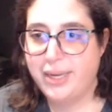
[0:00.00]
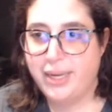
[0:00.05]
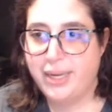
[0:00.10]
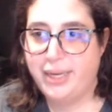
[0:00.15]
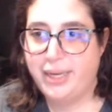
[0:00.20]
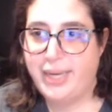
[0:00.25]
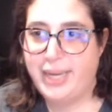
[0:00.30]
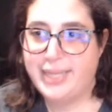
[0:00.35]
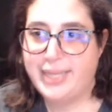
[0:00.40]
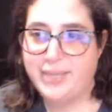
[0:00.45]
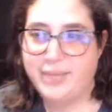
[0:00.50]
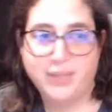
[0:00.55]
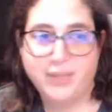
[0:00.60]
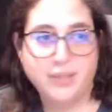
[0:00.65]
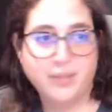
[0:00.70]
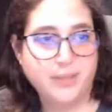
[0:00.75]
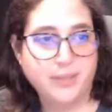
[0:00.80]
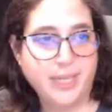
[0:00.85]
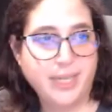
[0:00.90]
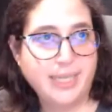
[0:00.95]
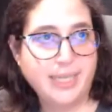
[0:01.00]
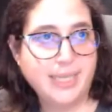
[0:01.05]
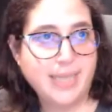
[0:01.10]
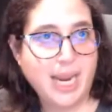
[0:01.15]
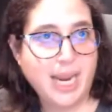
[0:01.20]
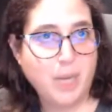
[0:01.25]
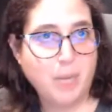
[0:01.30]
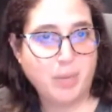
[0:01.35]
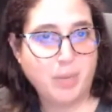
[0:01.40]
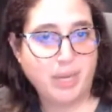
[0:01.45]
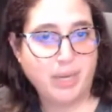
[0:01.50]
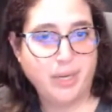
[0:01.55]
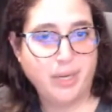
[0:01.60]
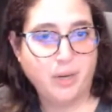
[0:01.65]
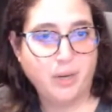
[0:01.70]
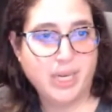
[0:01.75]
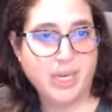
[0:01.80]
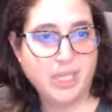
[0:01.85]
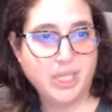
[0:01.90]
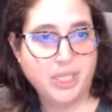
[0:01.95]
Yes, feel free to type any
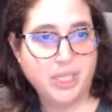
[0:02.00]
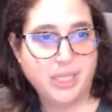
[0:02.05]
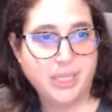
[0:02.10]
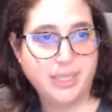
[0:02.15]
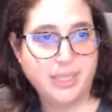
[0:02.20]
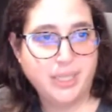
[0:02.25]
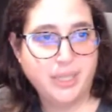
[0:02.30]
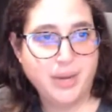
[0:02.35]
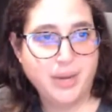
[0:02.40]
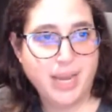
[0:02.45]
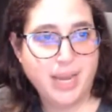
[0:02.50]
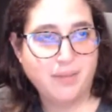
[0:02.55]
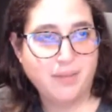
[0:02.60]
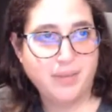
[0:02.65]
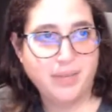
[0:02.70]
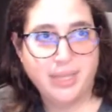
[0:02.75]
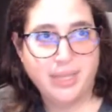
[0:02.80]
questions you have in the